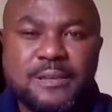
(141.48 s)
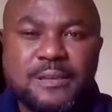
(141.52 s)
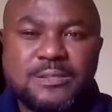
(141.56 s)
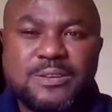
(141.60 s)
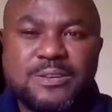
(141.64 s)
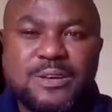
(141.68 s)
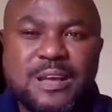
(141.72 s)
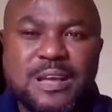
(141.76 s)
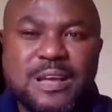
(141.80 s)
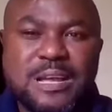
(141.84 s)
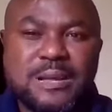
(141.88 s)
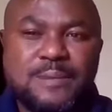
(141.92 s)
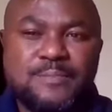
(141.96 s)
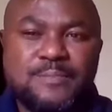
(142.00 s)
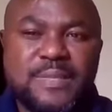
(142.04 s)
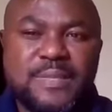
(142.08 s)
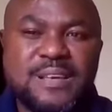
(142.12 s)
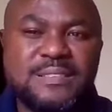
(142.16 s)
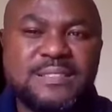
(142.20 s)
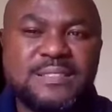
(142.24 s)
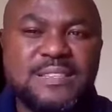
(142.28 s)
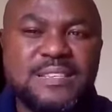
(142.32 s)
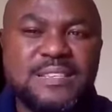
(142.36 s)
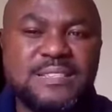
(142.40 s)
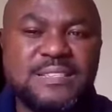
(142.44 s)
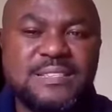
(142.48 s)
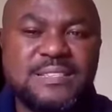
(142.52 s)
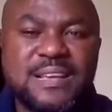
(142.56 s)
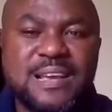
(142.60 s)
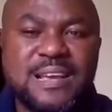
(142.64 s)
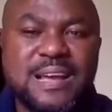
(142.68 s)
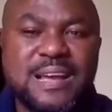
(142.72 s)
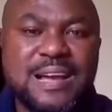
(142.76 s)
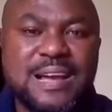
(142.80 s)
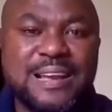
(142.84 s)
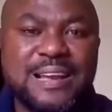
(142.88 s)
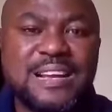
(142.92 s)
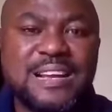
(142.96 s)
So there's this
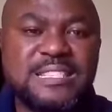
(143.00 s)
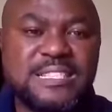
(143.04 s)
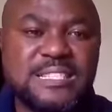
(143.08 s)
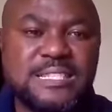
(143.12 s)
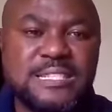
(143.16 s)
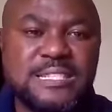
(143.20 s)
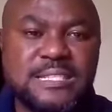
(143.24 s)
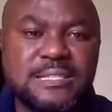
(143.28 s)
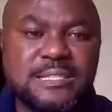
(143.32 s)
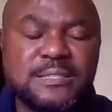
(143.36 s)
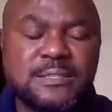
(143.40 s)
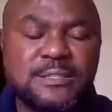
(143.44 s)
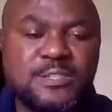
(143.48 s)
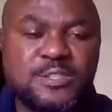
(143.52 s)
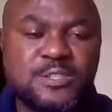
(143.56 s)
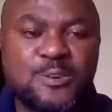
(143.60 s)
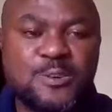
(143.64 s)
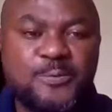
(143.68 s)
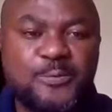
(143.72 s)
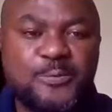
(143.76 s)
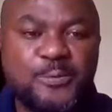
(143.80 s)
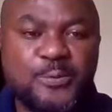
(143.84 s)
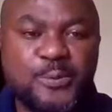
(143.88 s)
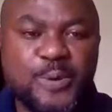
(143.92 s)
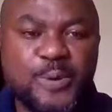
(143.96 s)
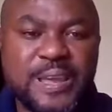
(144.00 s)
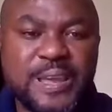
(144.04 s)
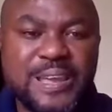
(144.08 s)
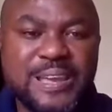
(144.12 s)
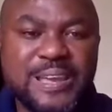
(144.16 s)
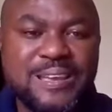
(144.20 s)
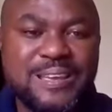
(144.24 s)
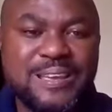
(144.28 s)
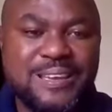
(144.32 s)
accounting software